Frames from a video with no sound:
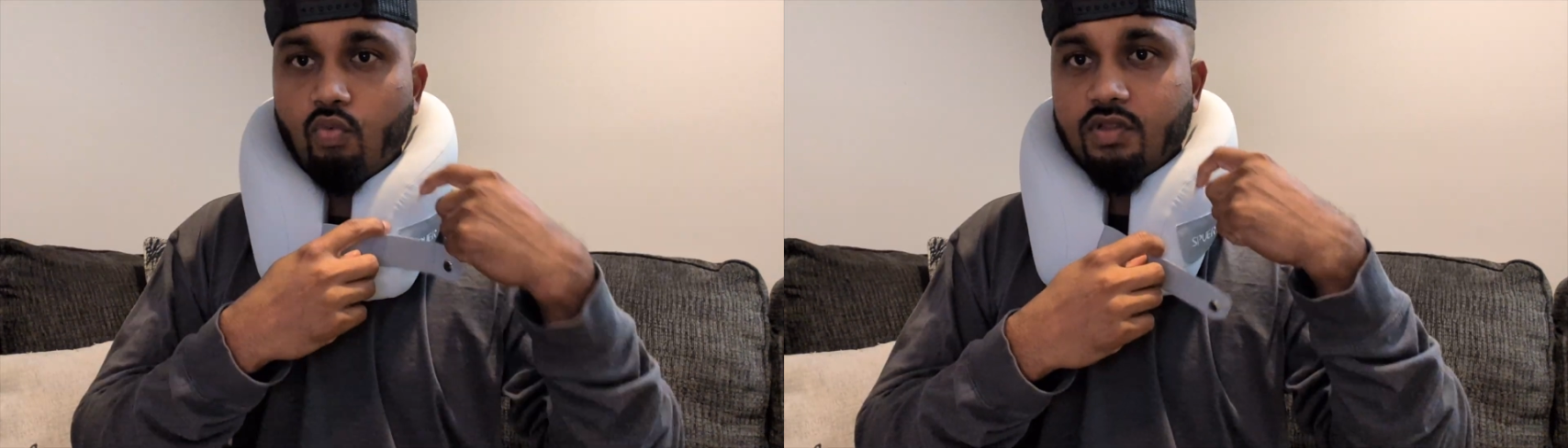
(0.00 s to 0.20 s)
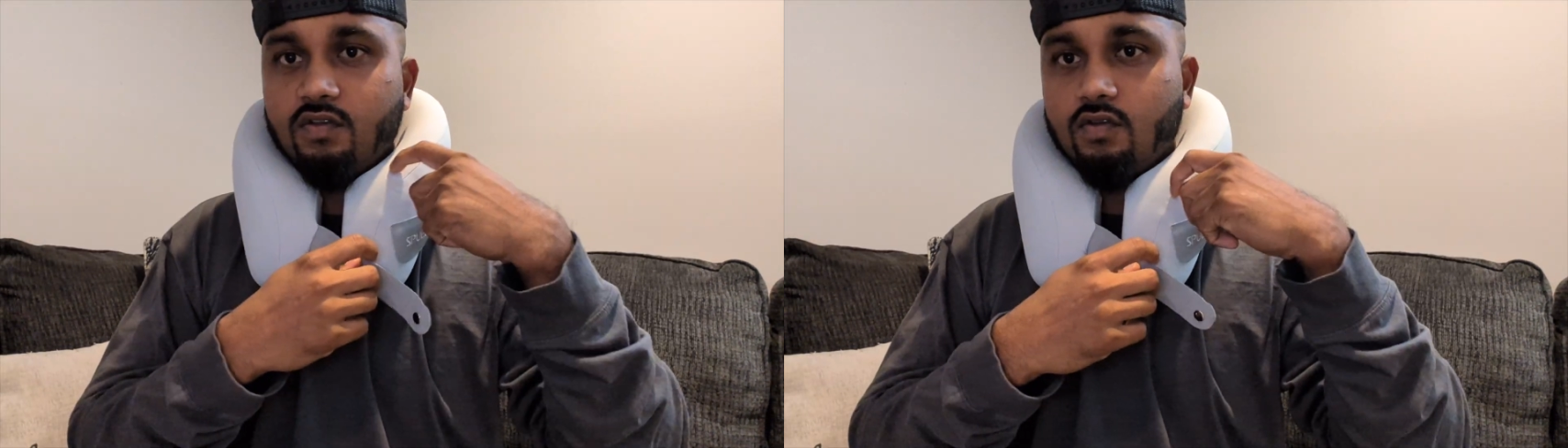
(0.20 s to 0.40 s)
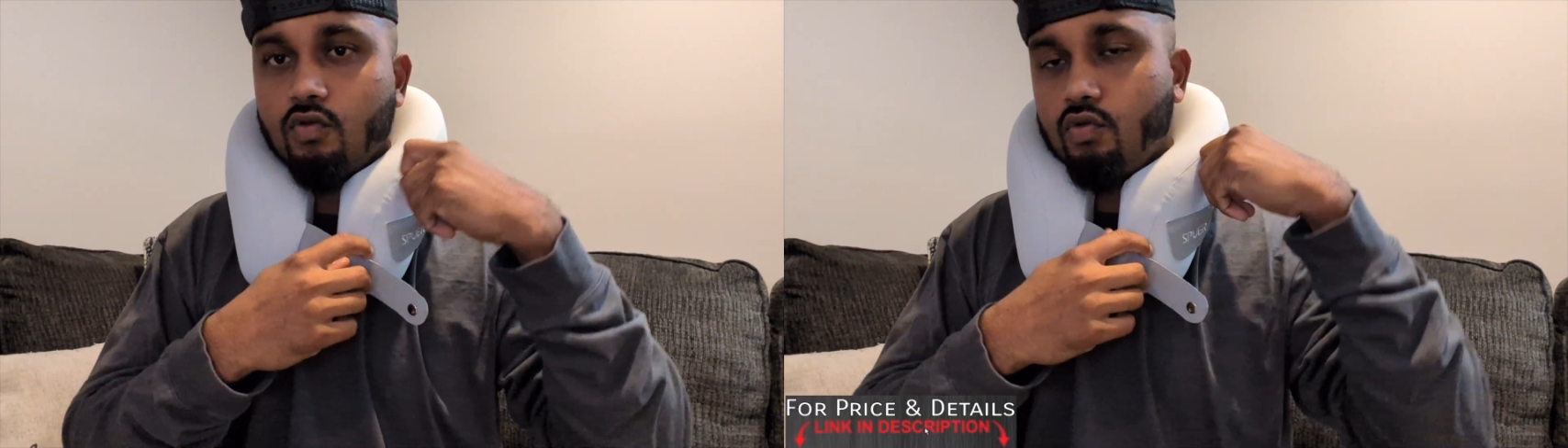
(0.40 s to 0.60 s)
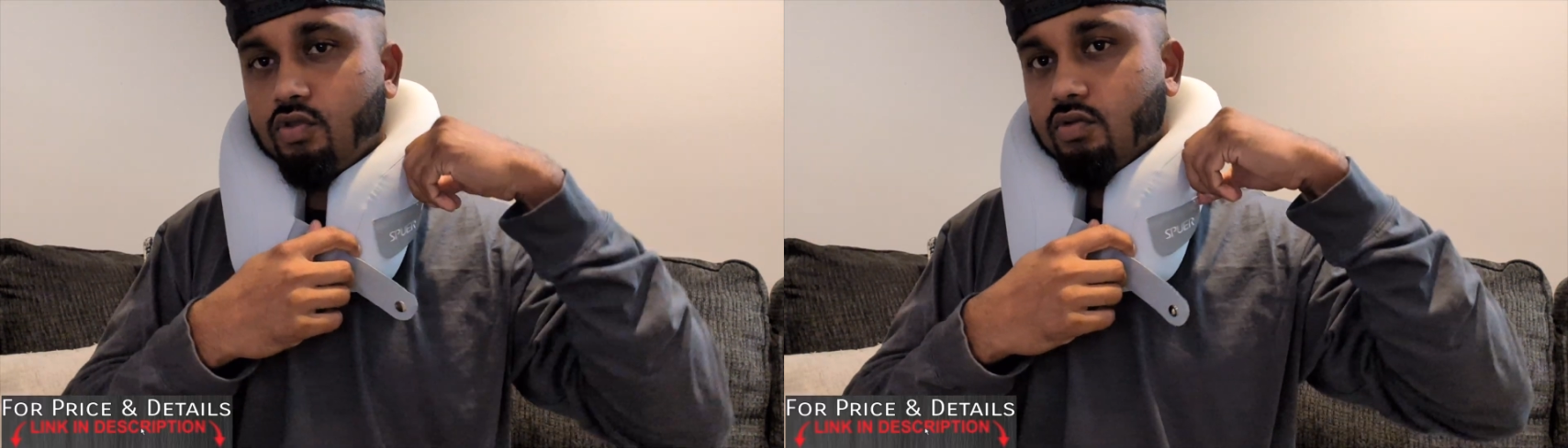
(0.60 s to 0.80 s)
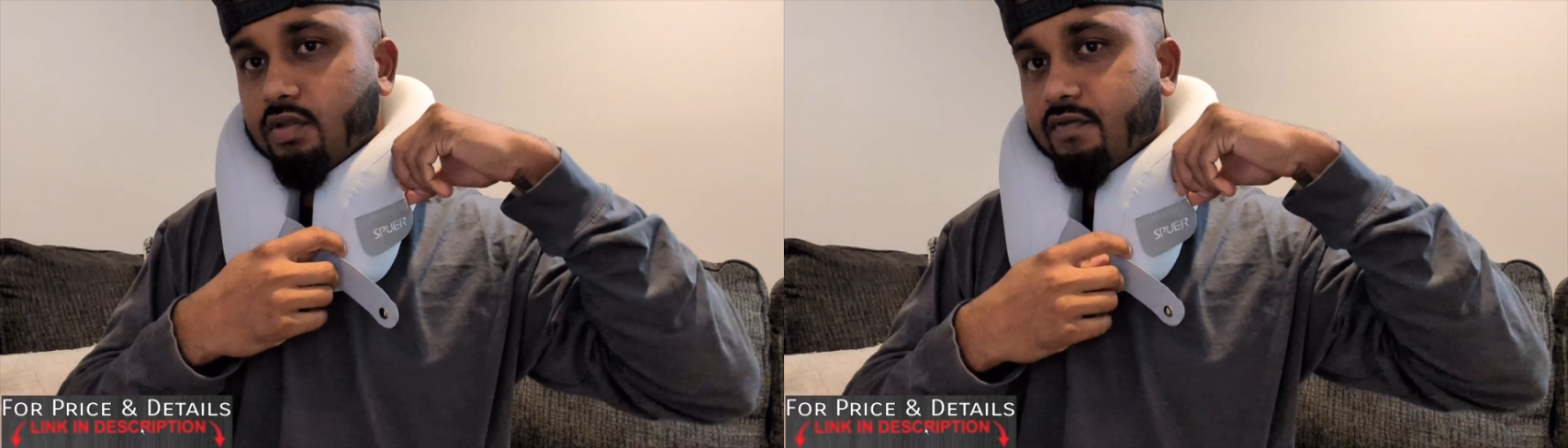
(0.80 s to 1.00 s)
what to do,
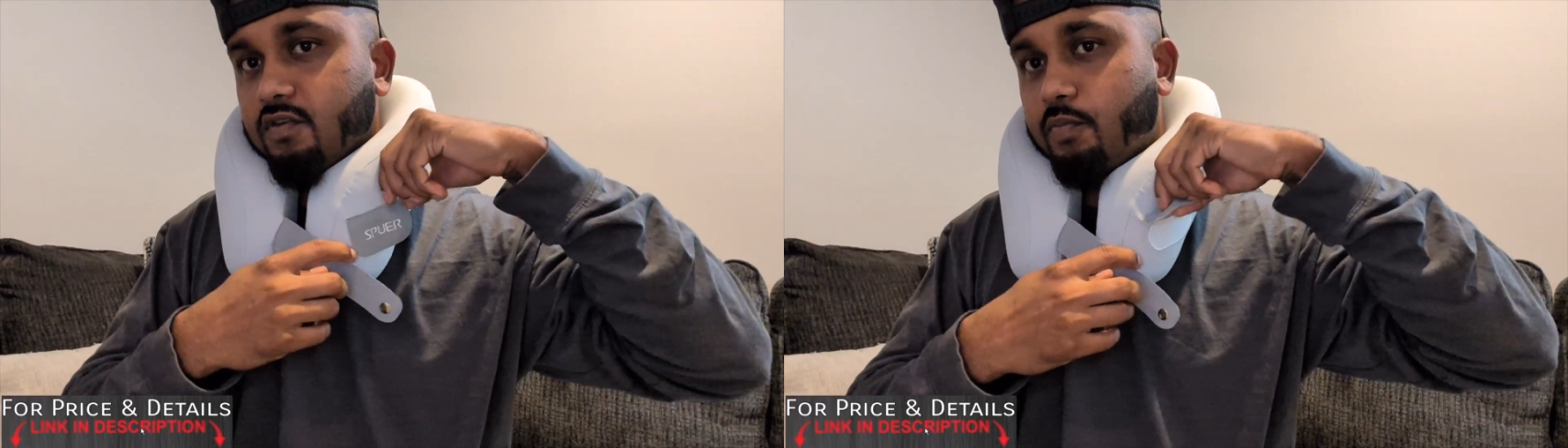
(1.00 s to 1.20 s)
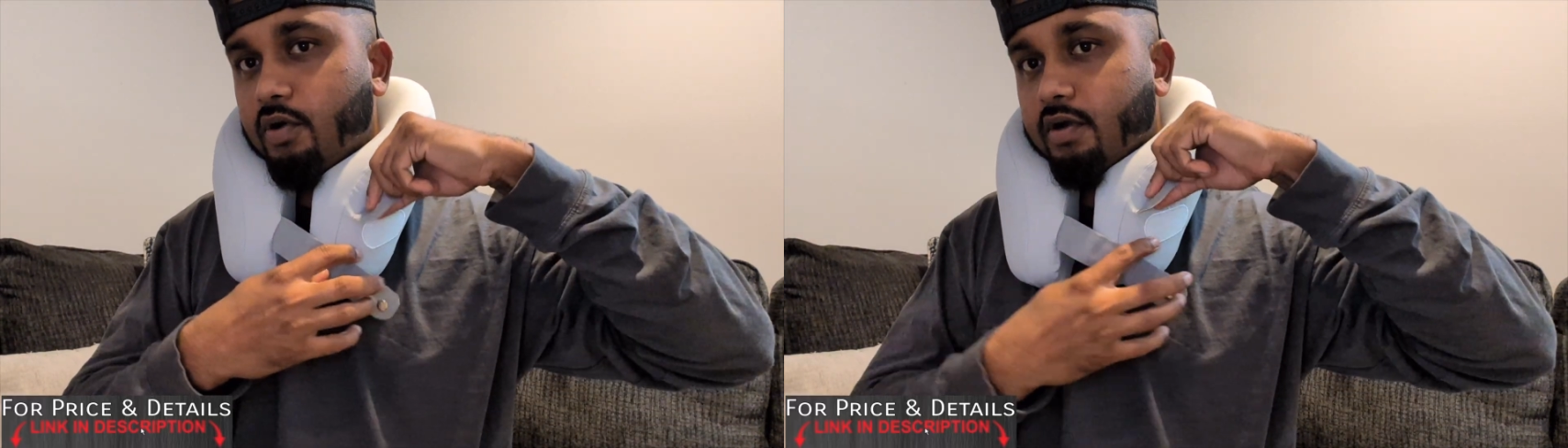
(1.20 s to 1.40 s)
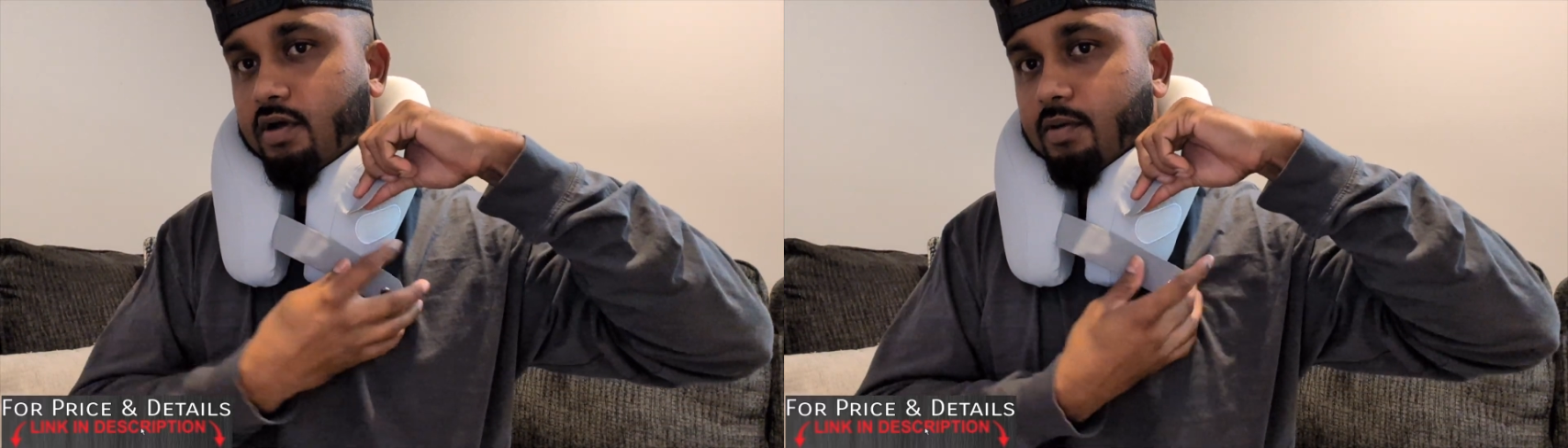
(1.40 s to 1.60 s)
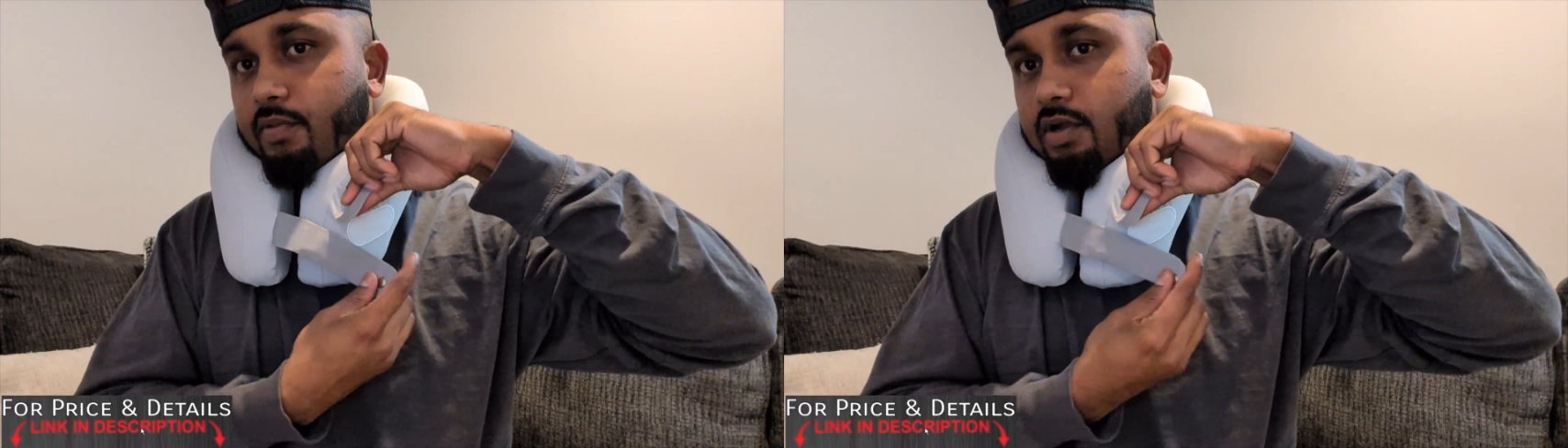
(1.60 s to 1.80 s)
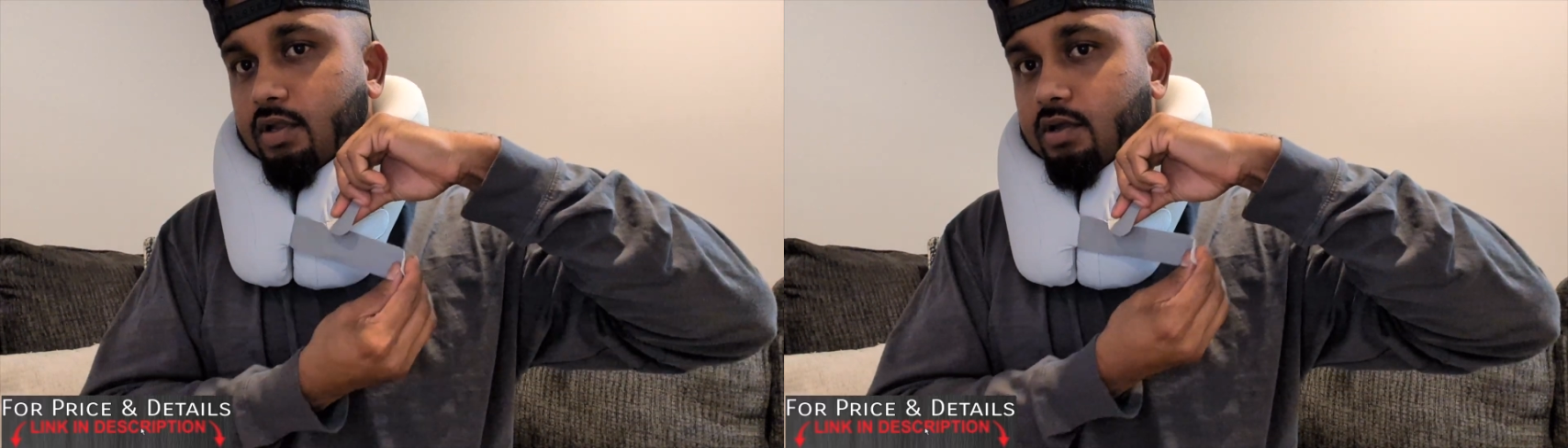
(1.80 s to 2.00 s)
you lift this part up
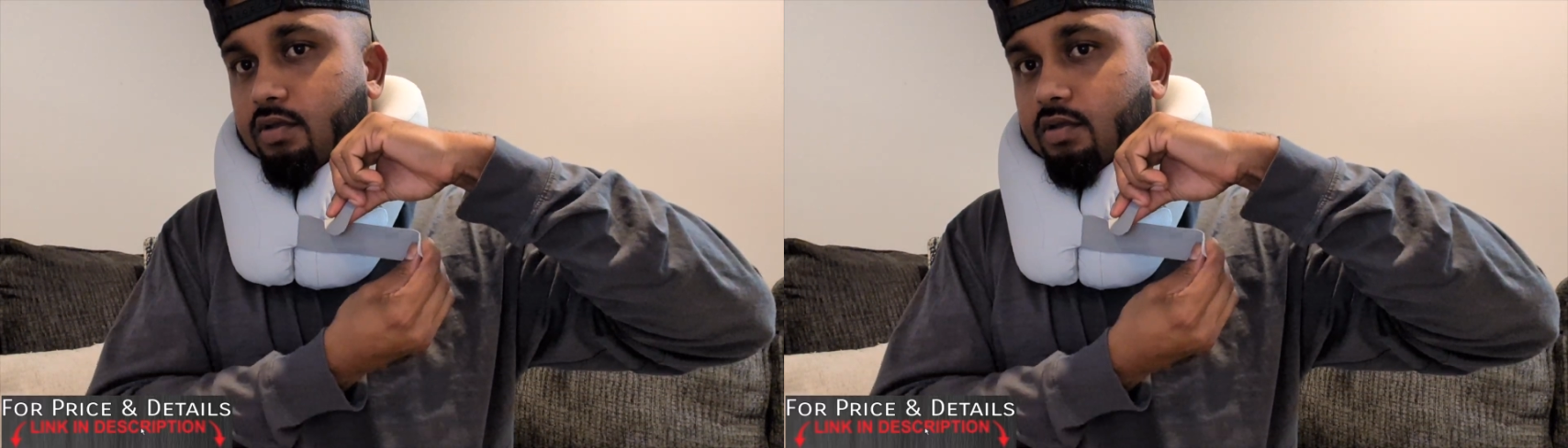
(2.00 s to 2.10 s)
right here,